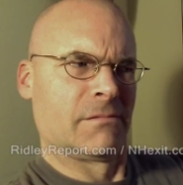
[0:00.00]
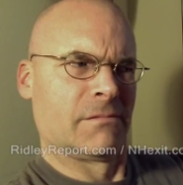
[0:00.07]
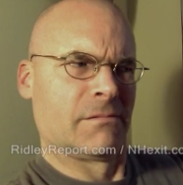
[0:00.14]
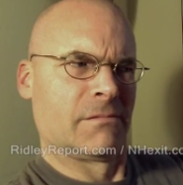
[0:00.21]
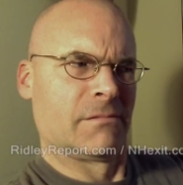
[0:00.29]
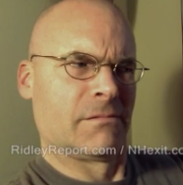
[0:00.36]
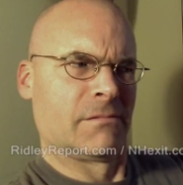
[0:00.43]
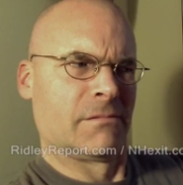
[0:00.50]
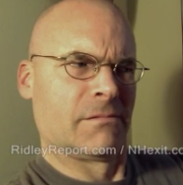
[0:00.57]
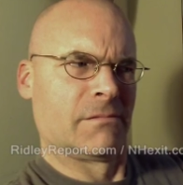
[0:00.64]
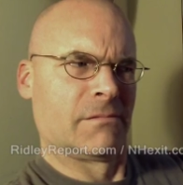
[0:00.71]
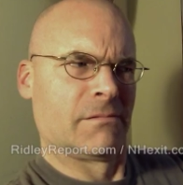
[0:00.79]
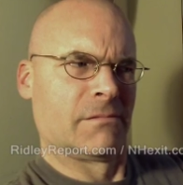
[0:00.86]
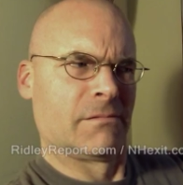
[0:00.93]

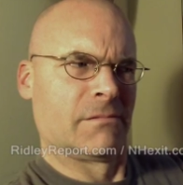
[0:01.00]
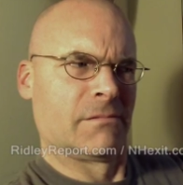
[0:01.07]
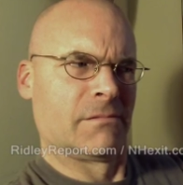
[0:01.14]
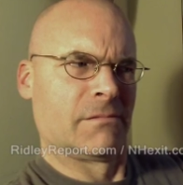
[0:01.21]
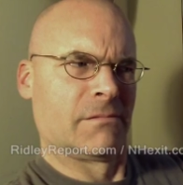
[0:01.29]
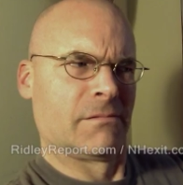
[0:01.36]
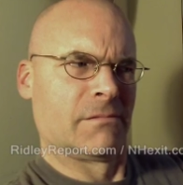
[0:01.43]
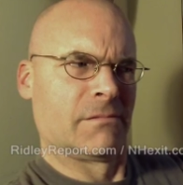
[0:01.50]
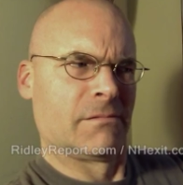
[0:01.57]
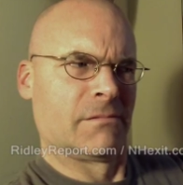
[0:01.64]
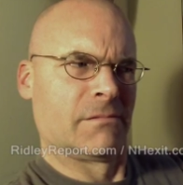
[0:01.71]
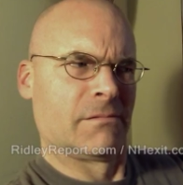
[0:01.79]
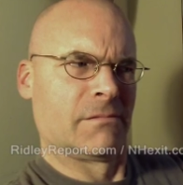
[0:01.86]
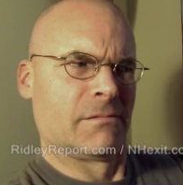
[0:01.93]

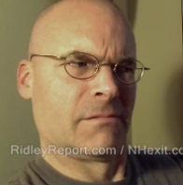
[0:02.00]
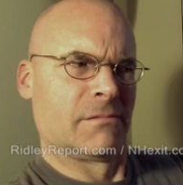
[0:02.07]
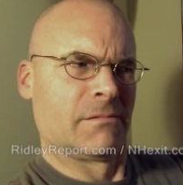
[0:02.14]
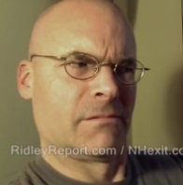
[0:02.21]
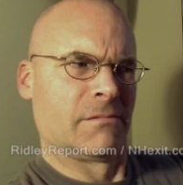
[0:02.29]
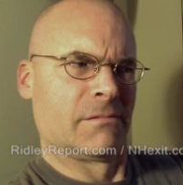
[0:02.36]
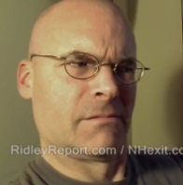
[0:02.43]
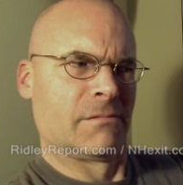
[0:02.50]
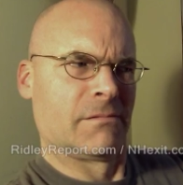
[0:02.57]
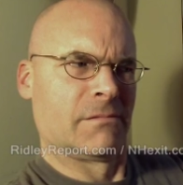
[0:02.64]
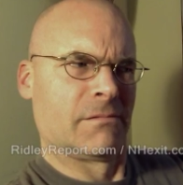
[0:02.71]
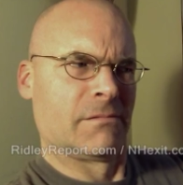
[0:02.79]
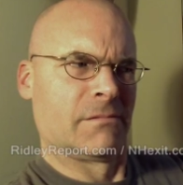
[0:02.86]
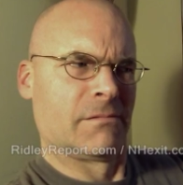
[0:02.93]

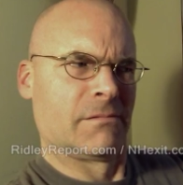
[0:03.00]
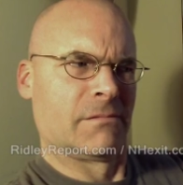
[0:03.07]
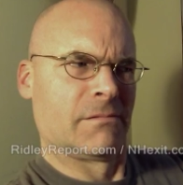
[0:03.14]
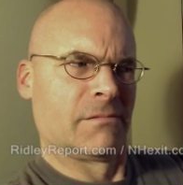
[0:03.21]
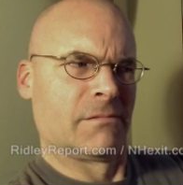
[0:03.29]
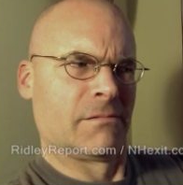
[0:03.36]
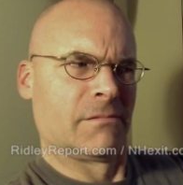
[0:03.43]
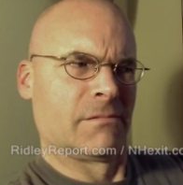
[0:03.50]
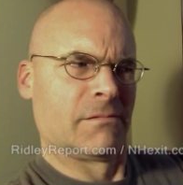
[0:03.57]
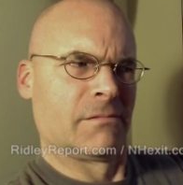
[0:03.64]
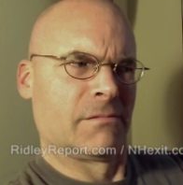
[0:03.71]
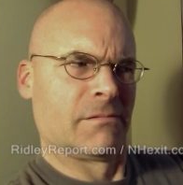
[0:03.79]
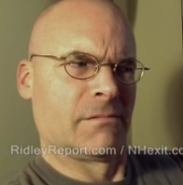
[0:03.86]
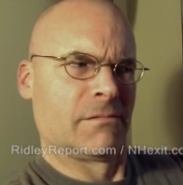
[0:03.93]

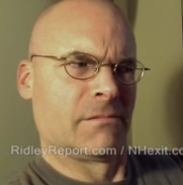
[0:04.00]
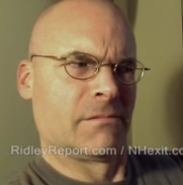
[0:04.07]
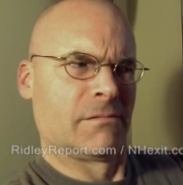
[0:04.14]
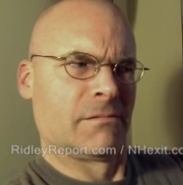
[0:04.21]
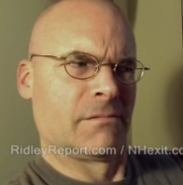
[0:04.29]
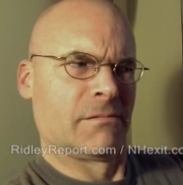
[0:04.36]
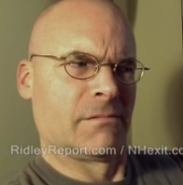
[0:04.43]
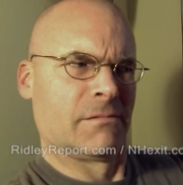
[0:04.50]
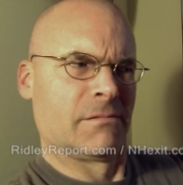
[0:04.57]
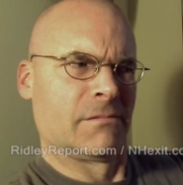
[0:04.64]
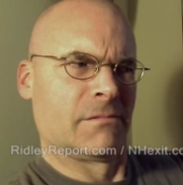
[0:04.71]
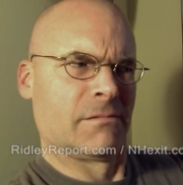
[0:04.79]
(silence)